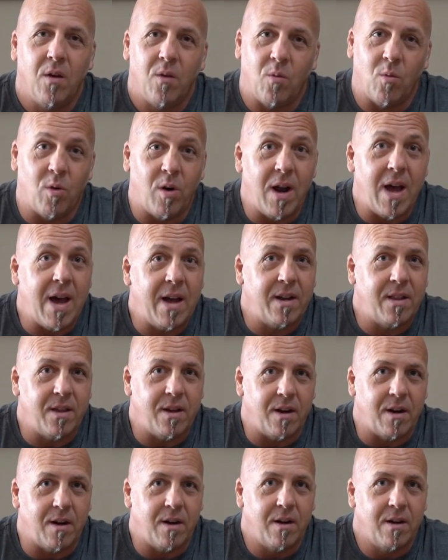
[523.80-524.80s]
we're out of
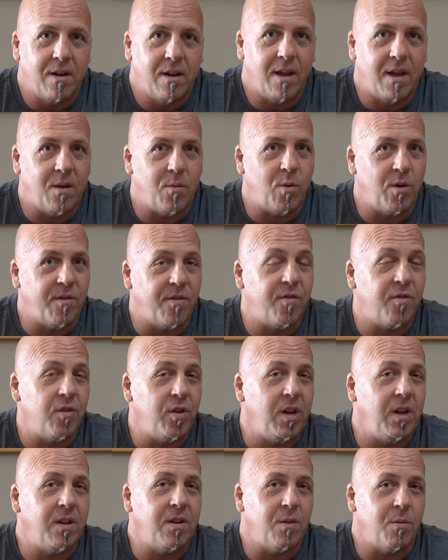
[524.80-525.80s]
there. And we're
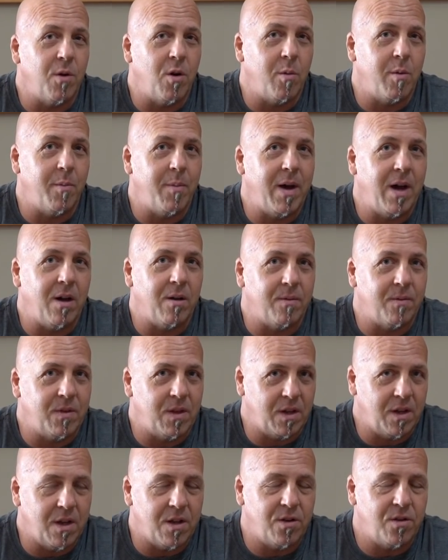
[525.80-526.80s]
free to roam about
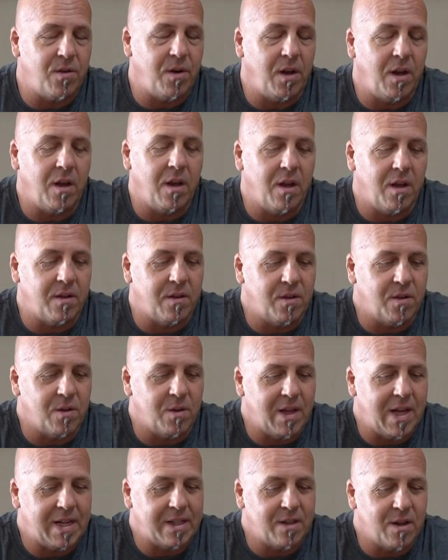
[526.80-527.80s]
the country. And so
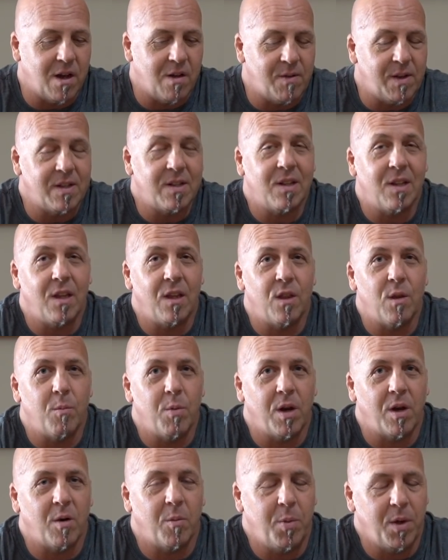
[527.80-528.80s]
that's obviously the
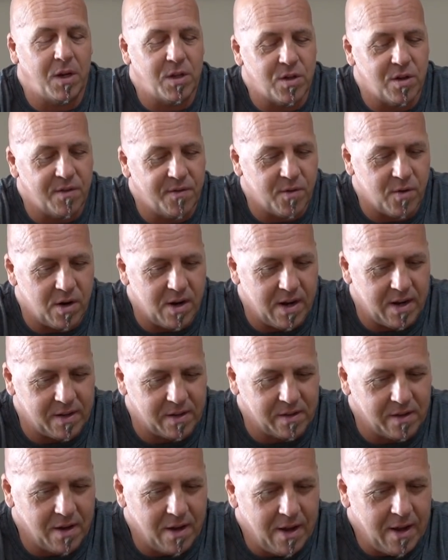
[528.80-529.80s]
bigger picture for
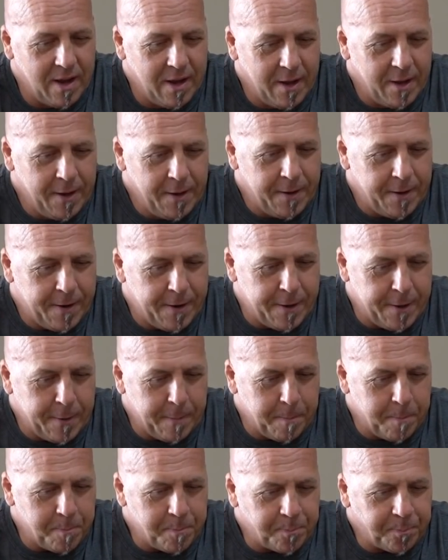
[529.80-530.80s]
us.
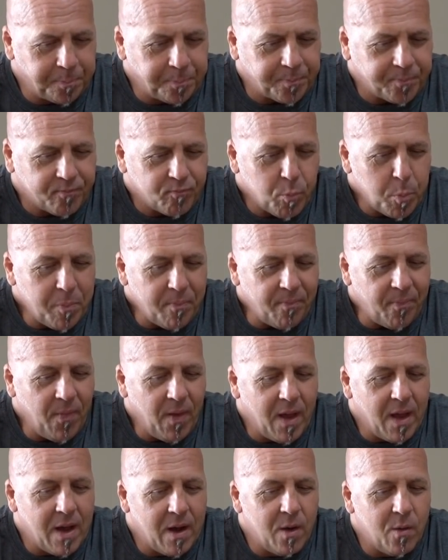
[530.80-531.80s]

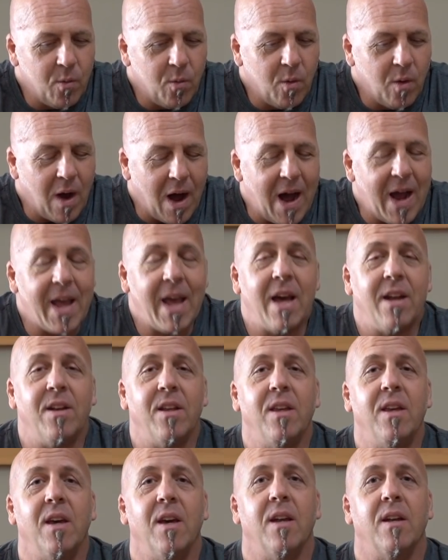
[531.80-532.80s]
I had
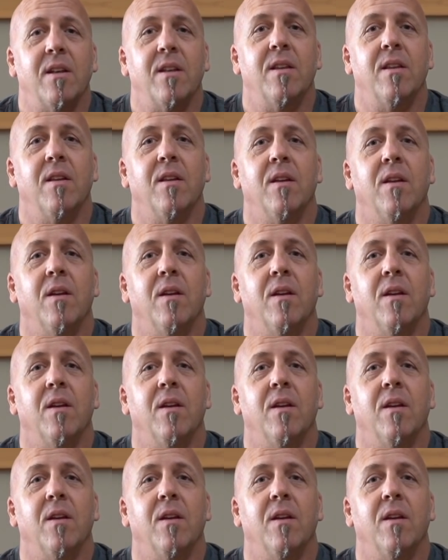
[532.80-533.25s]
to get